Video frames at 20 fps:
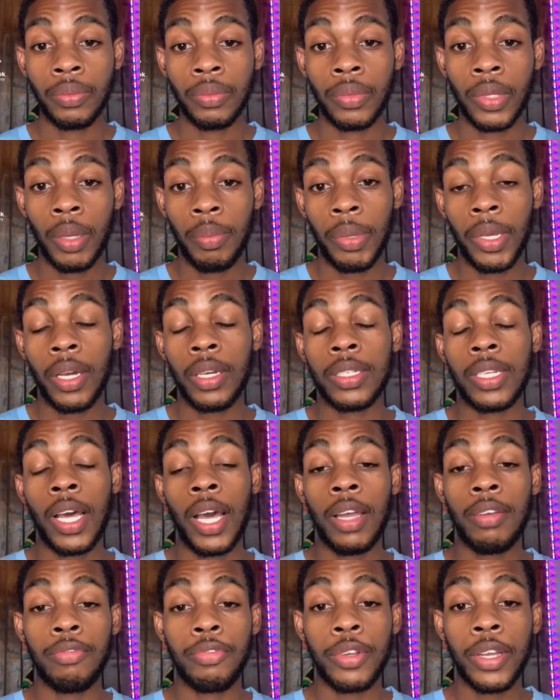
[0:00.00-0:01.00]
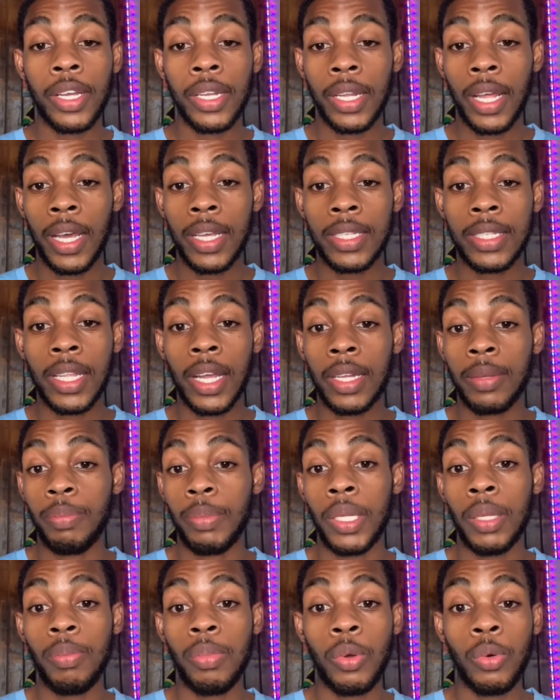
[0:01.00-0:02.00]
because I've realized that
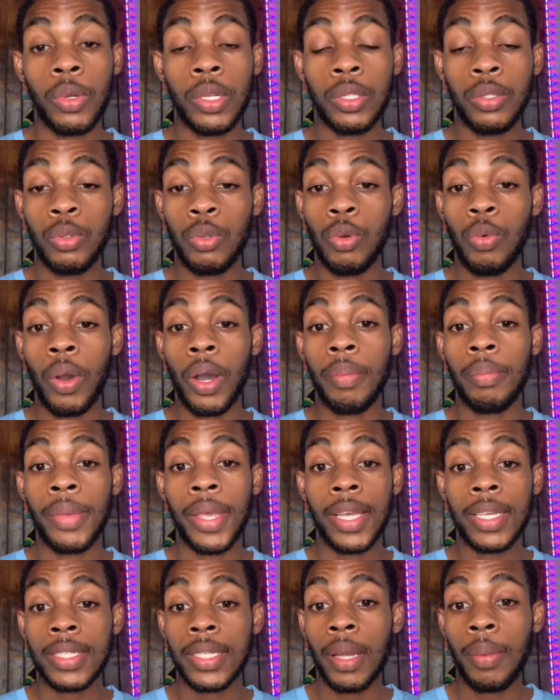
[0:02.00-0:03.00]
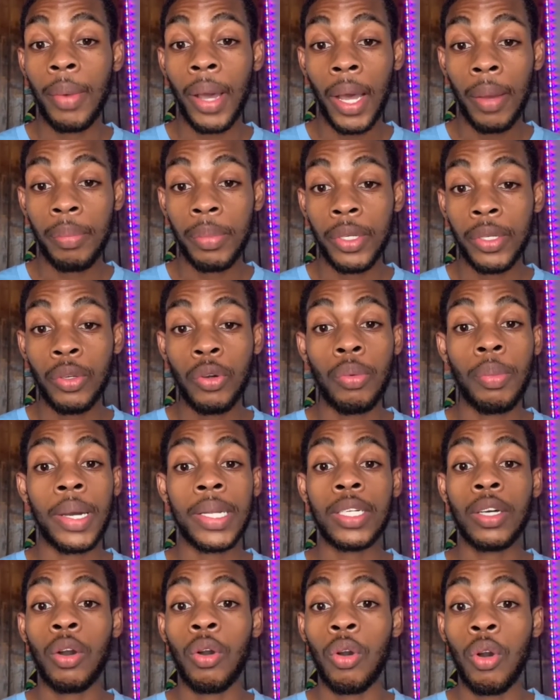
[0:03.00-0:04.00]
people will do what makes them happy no
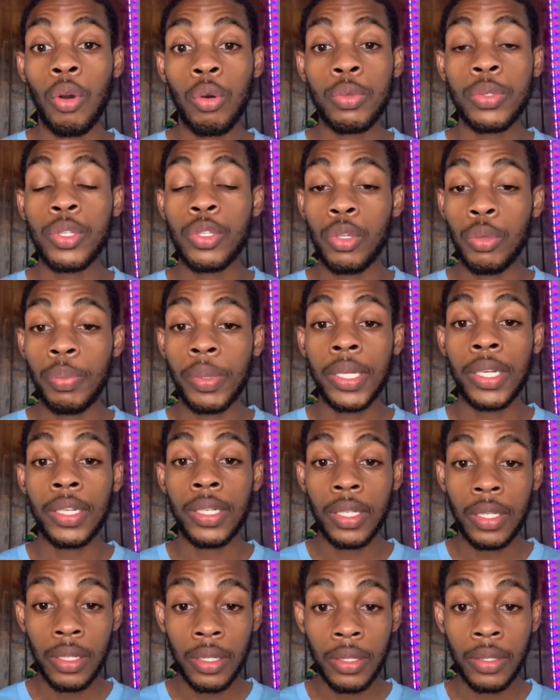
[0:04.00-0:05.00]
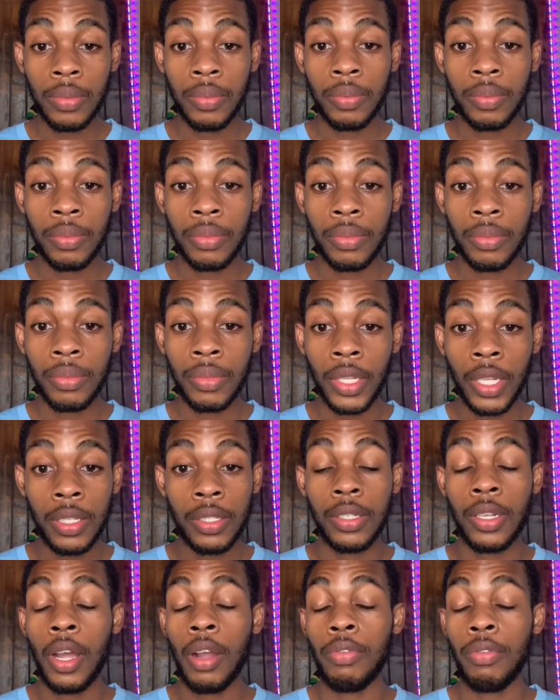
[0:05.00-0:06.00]
matter how stupid it is. It's
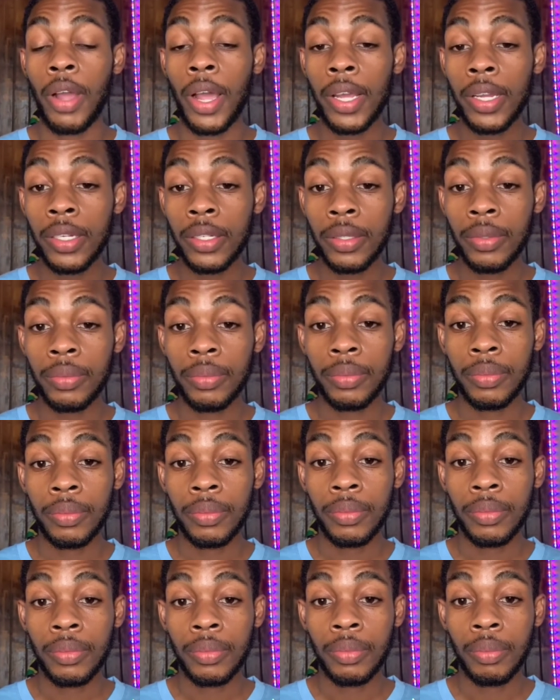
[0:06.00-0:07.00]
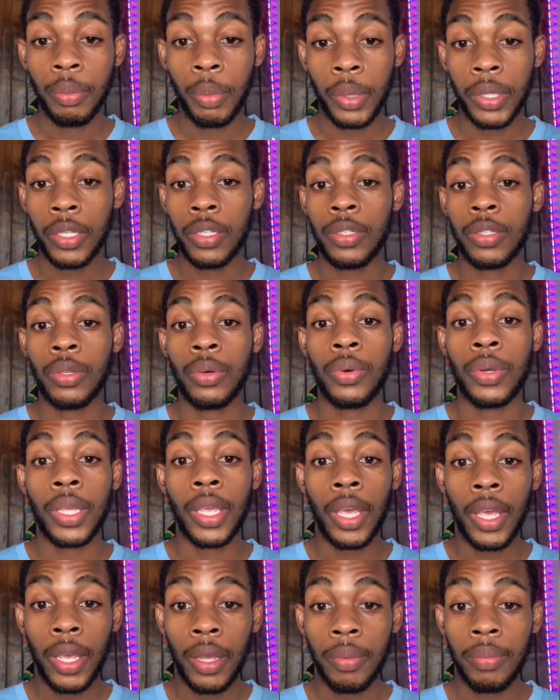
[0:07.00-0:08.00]
not right, but it's
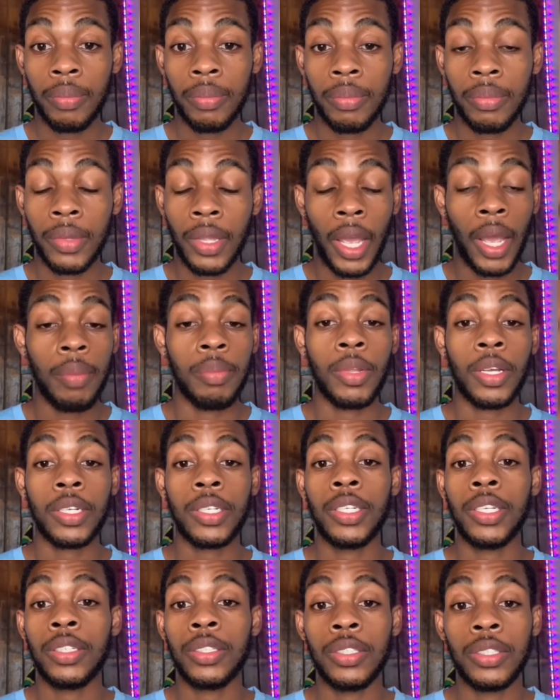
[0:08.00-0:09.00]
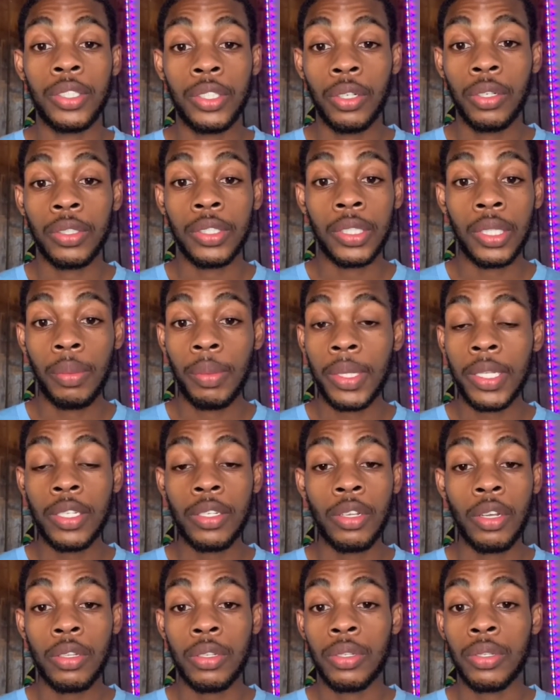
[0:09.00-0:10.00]
okay. I'm not here to judge them. It's
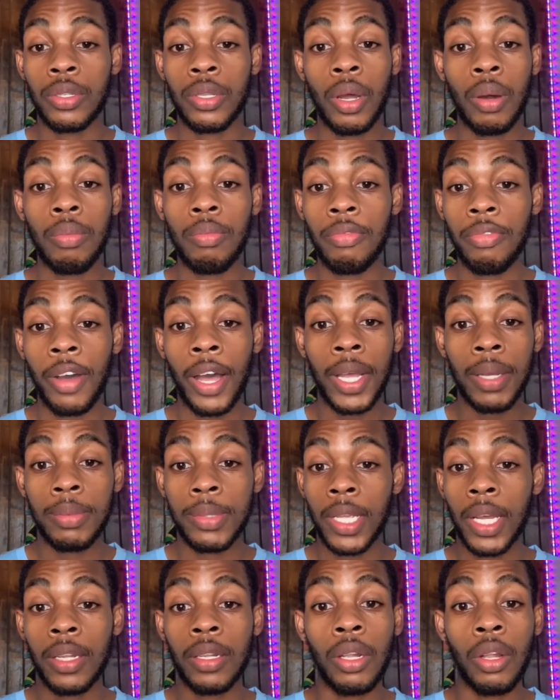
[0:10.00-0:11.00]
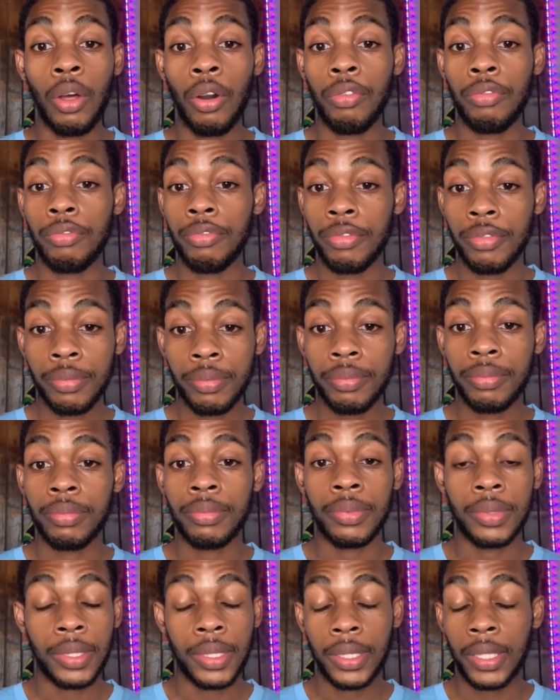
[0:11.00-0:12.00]
just dumb vibes and love.
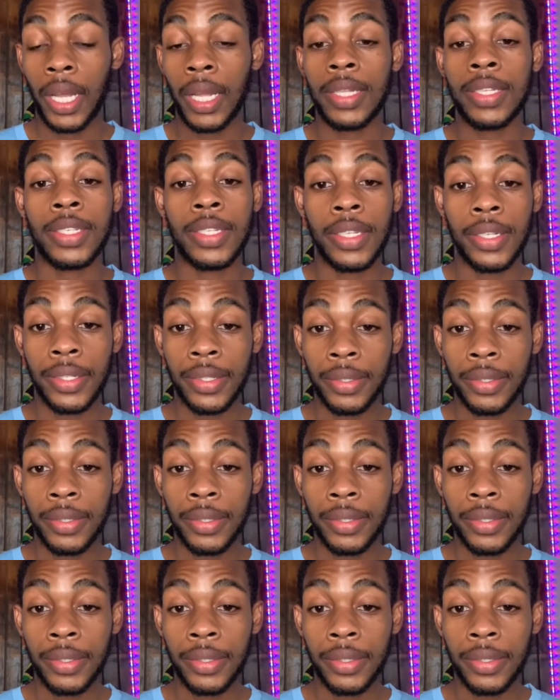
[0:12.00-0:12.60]
That's it.